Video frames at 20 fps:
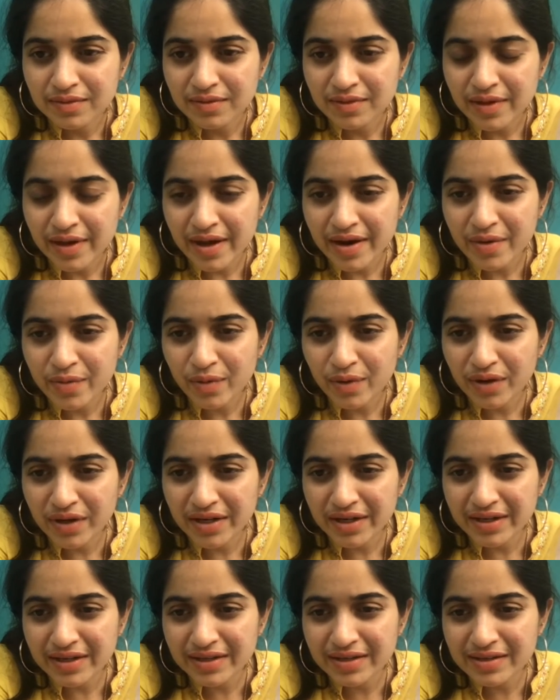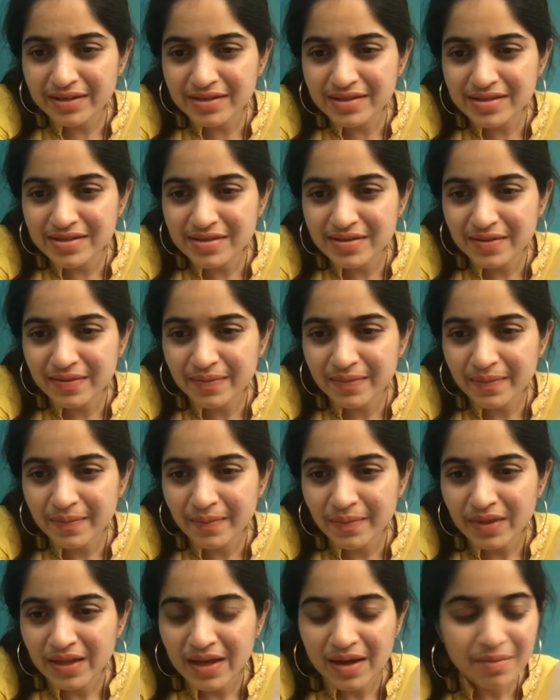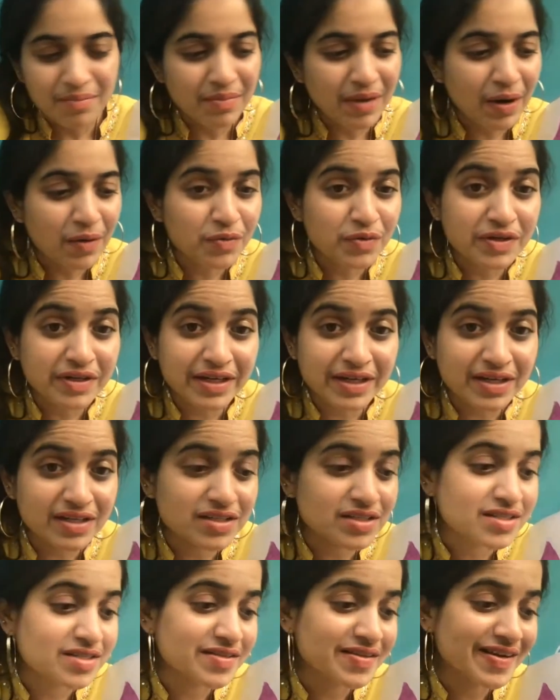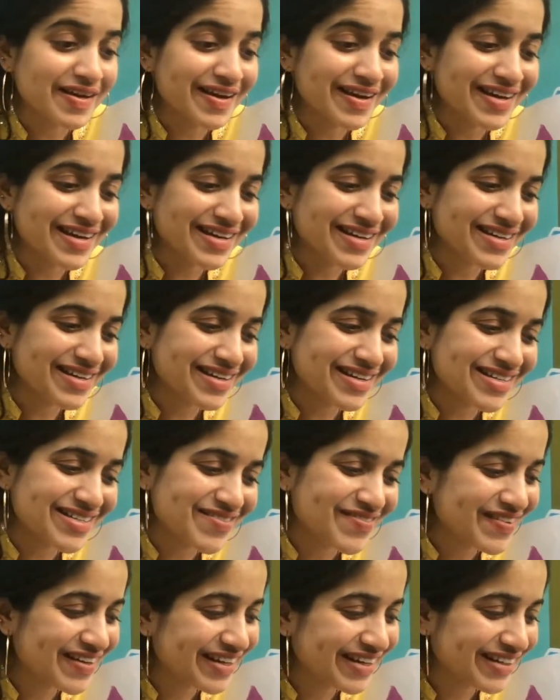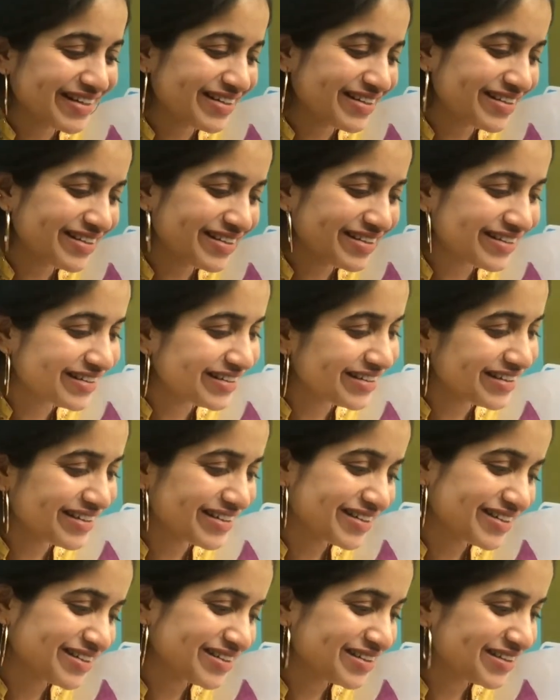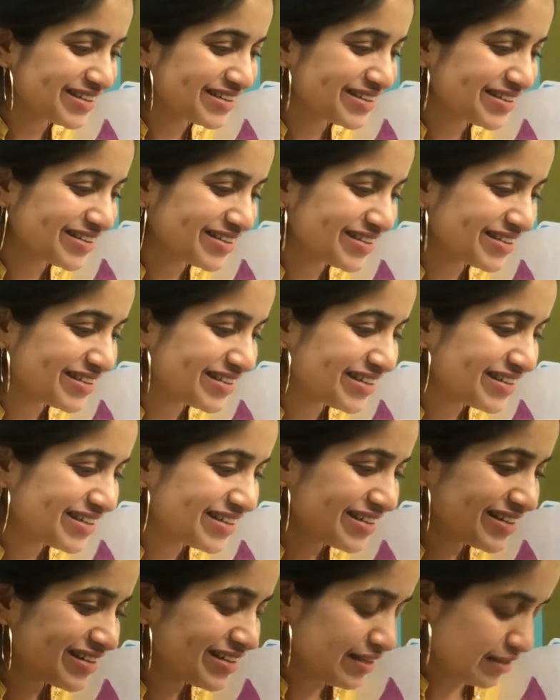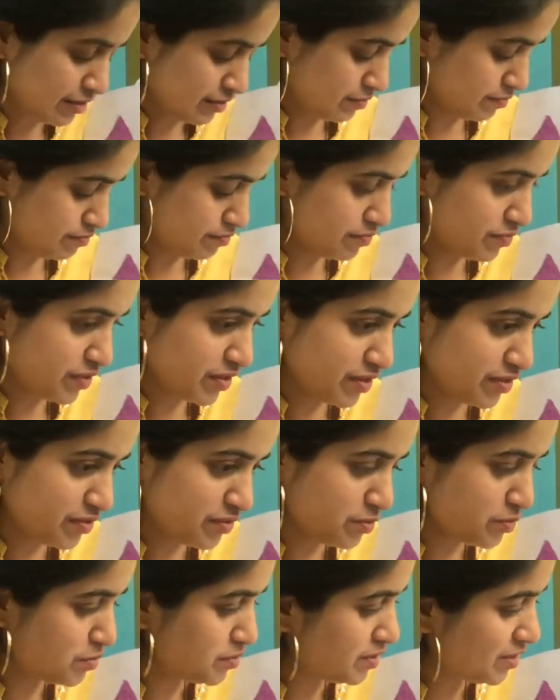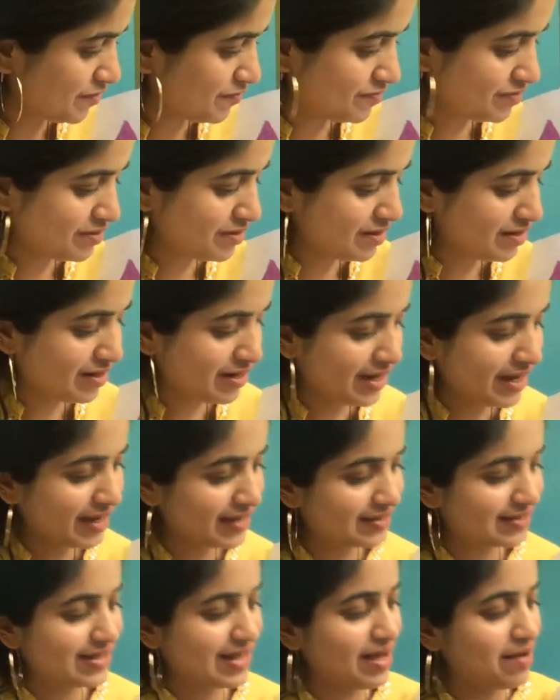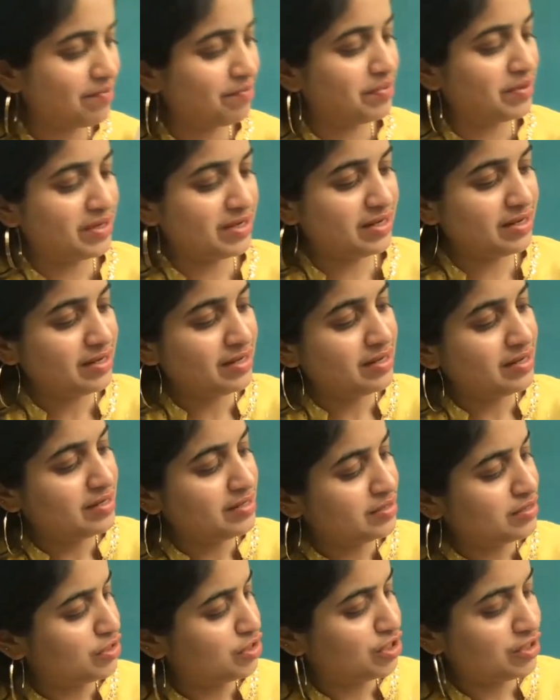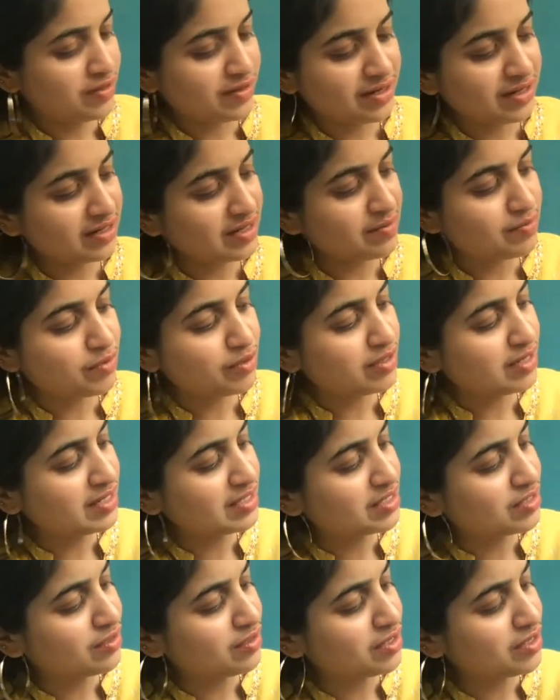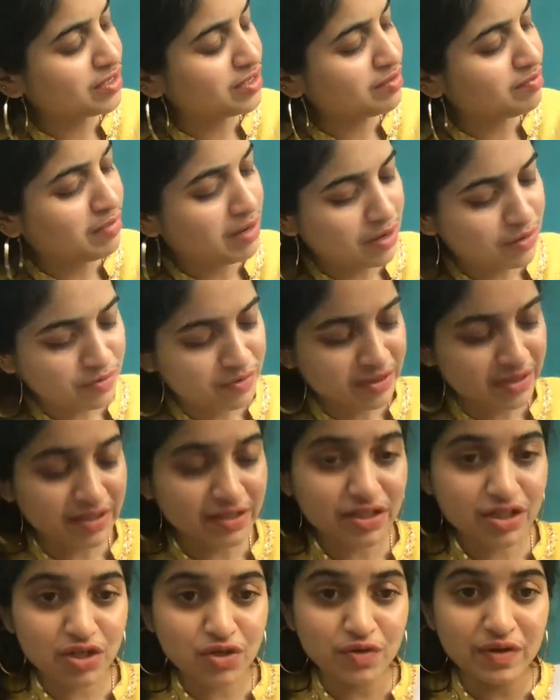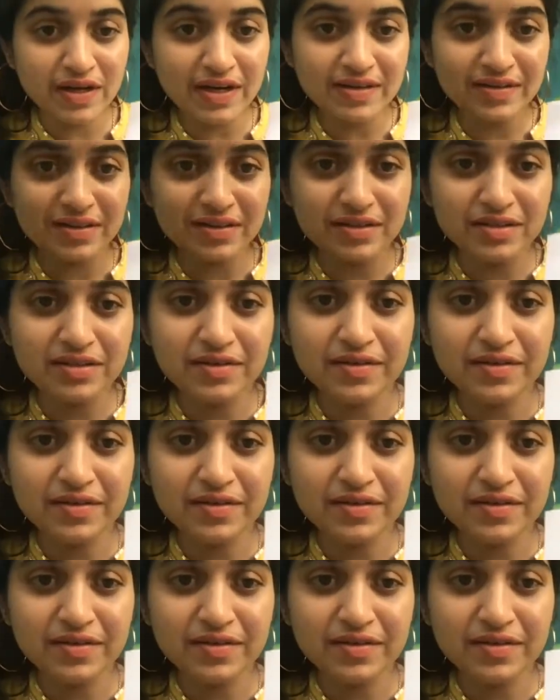And what else? Mountains. Yes, very good. Beautiful example. So, children, come on, let's all draw mountains together.